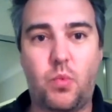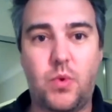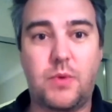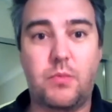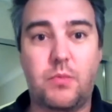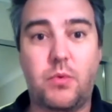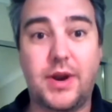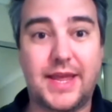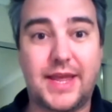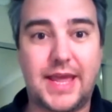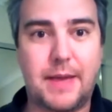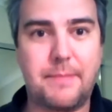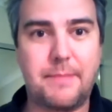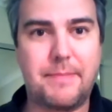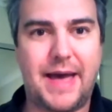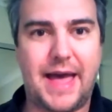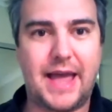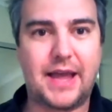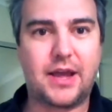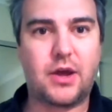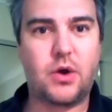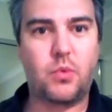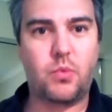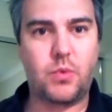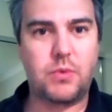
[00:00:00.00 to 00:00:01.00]
we want to get
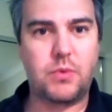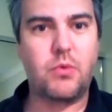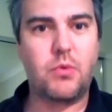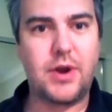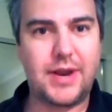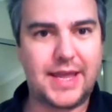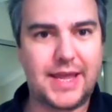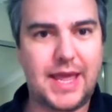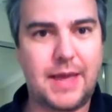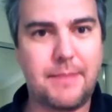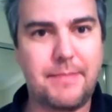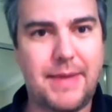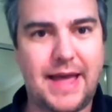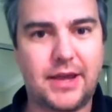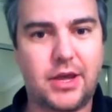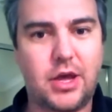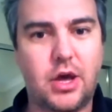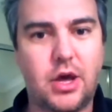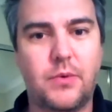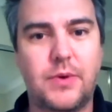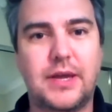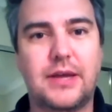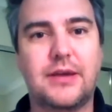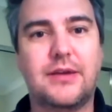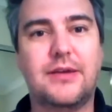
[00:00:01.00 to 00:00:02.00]
back
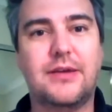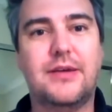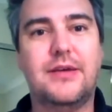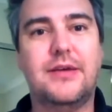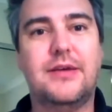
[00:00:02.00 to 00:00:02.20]
going,